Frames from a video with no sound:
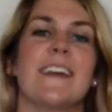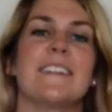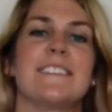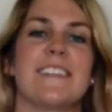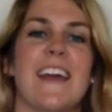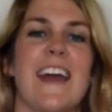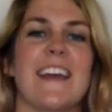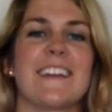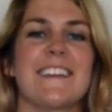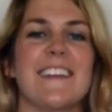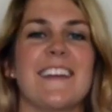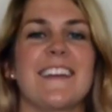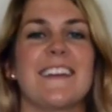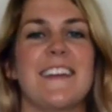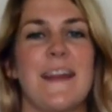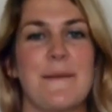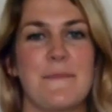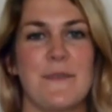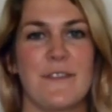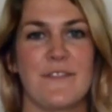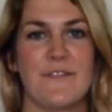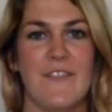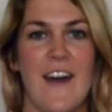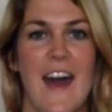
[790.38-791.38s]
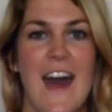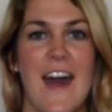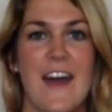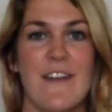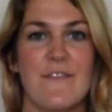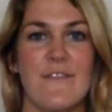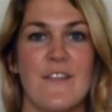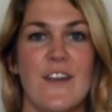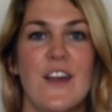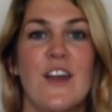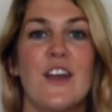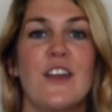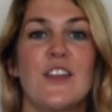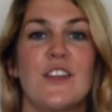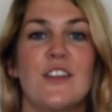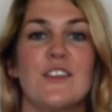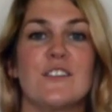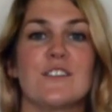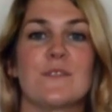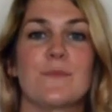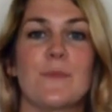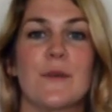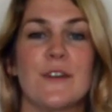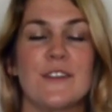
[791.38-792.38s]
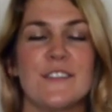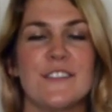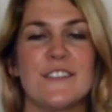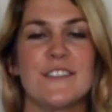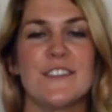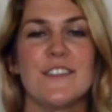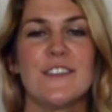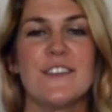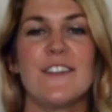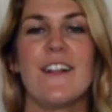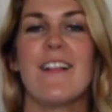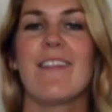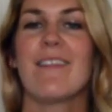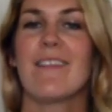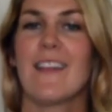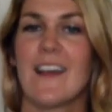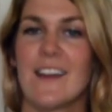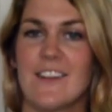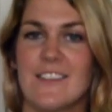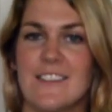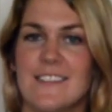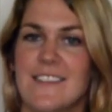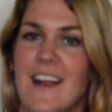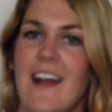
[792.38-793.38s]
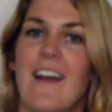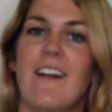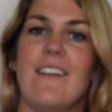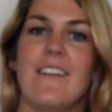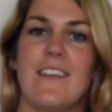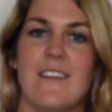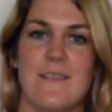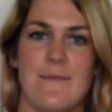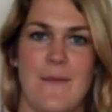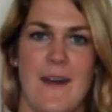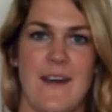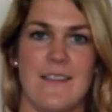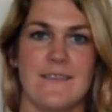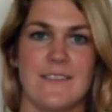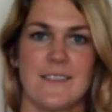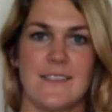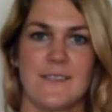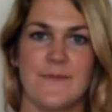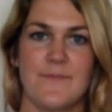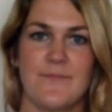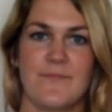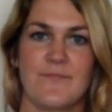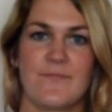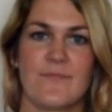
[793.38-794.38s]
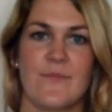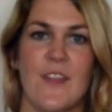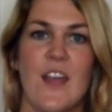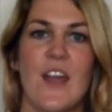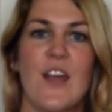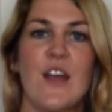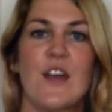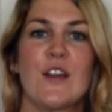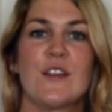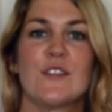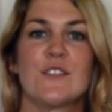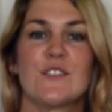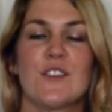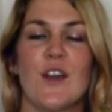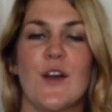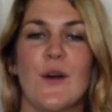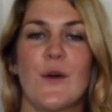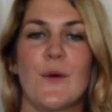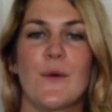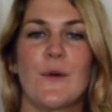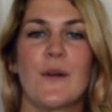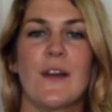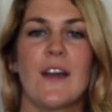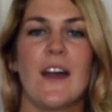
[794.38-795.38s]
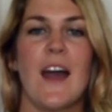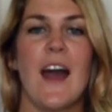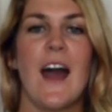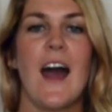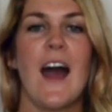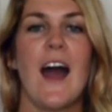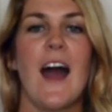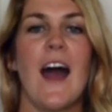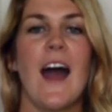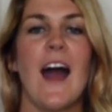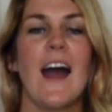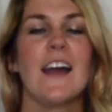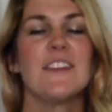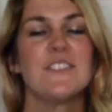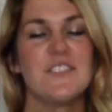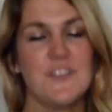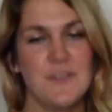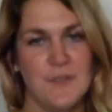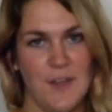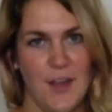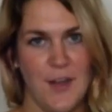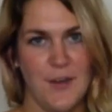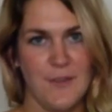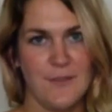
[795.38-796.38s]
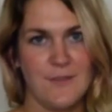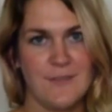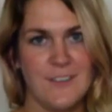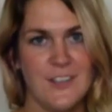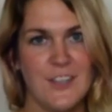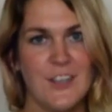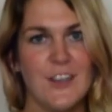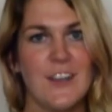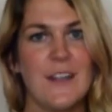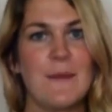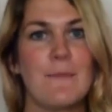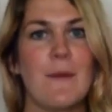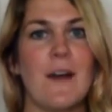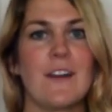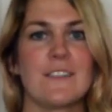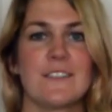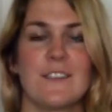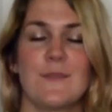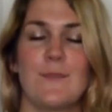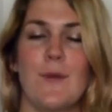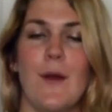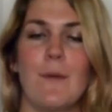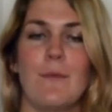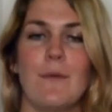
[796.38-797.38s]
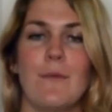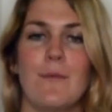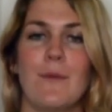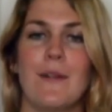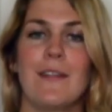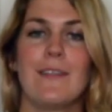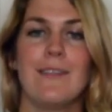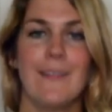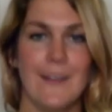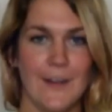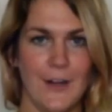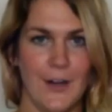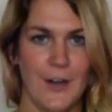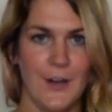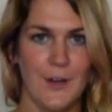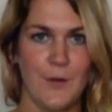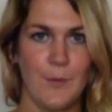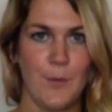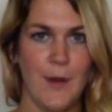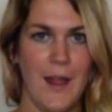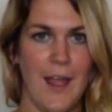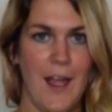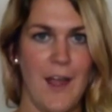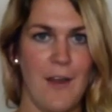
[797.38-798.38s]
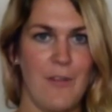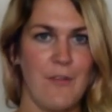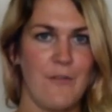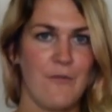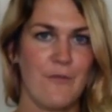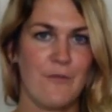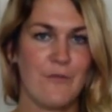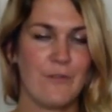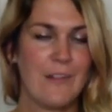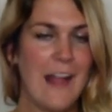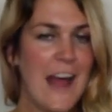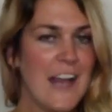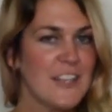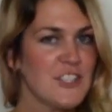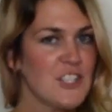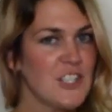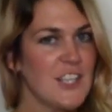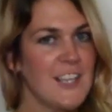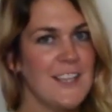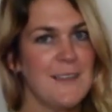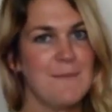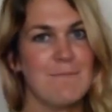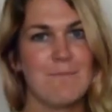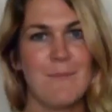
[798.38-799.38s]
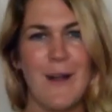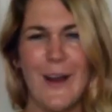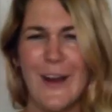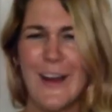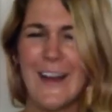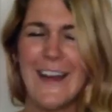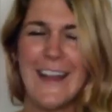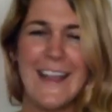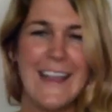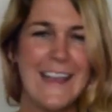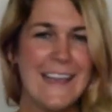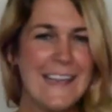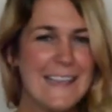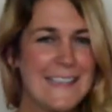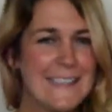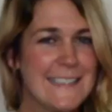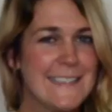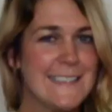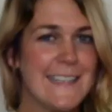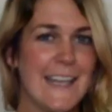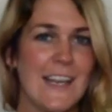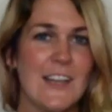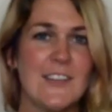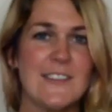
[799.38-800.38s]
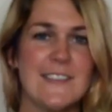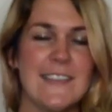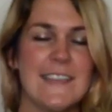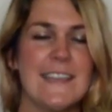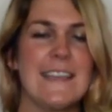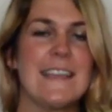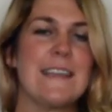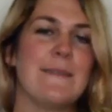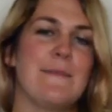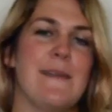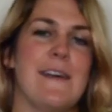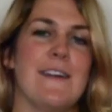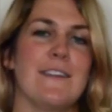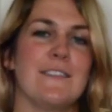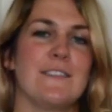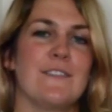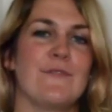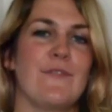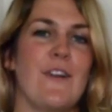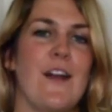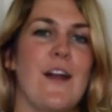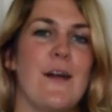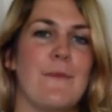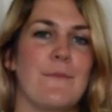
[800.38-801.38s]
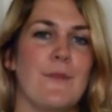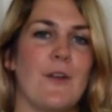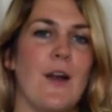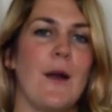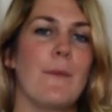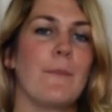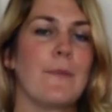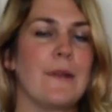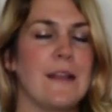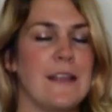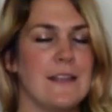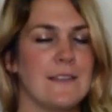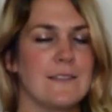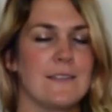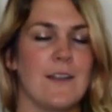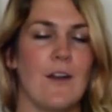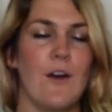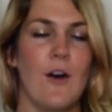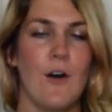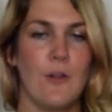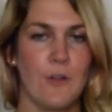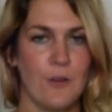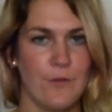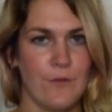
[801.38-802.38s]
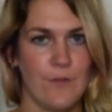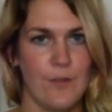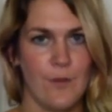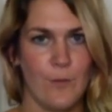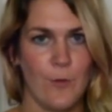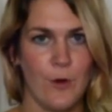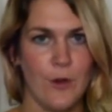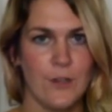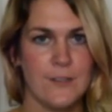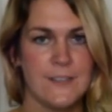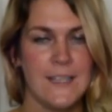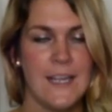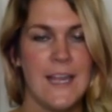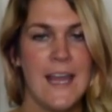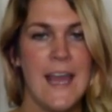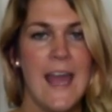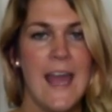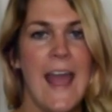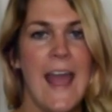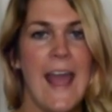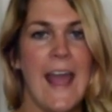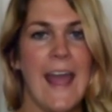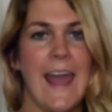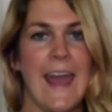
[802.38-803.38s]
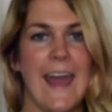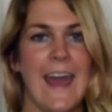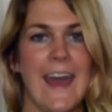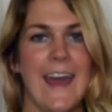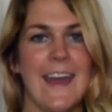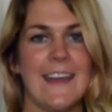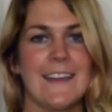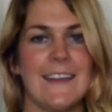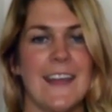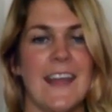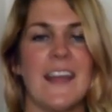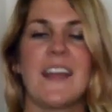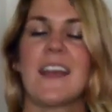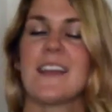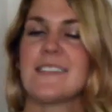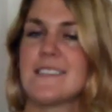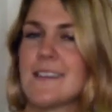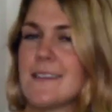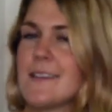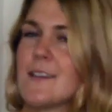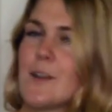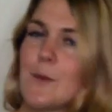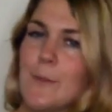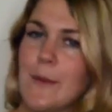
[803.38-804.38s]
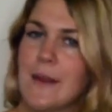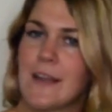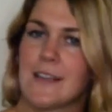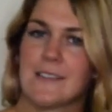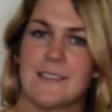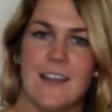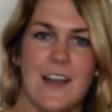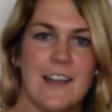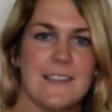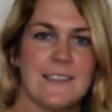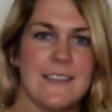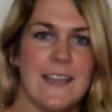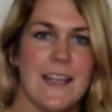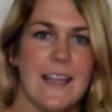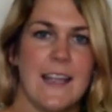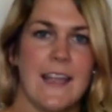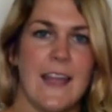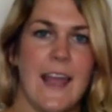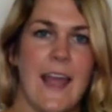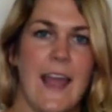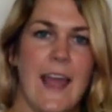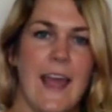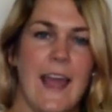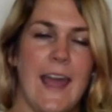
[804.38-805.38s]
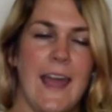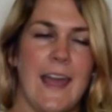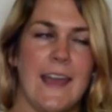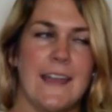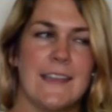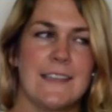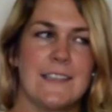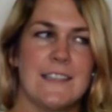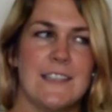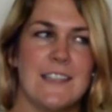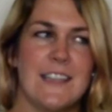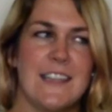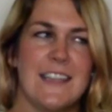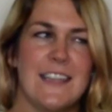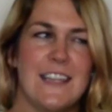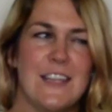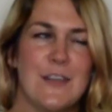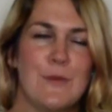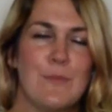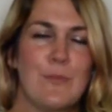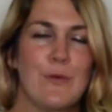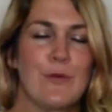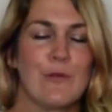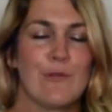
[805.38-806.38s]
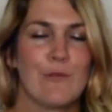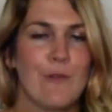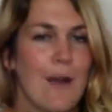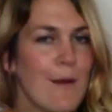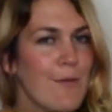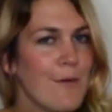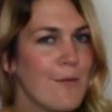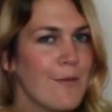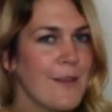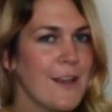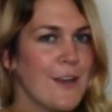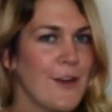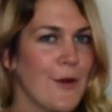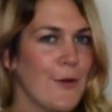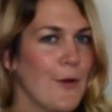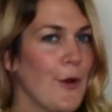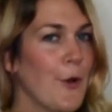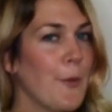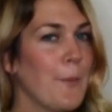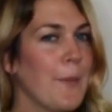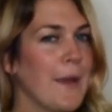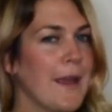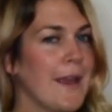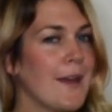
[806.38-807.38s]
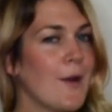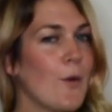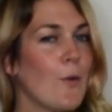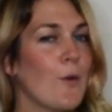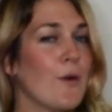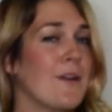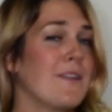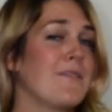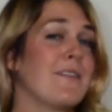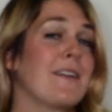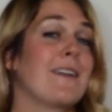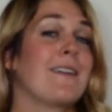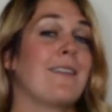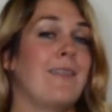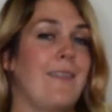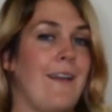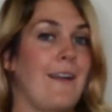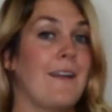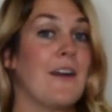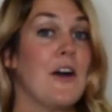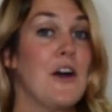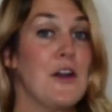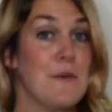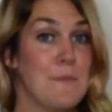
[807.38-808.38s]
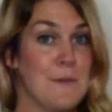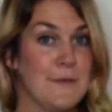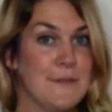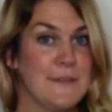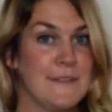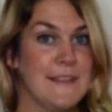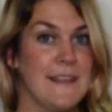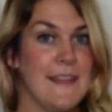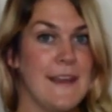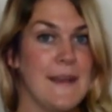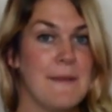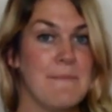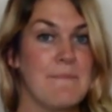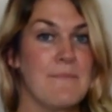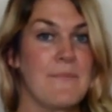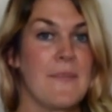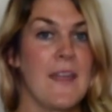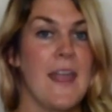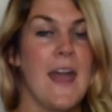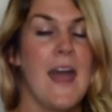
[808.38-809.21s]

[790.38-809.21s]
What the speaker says: Tactic number 5, use personal letter style emails. So as you know, your inbox is probably littered with flashy, marketing-y, salesy emails from companies all over the world. And it gets a little bit exhausting, and you probably don't open or even click on most of them.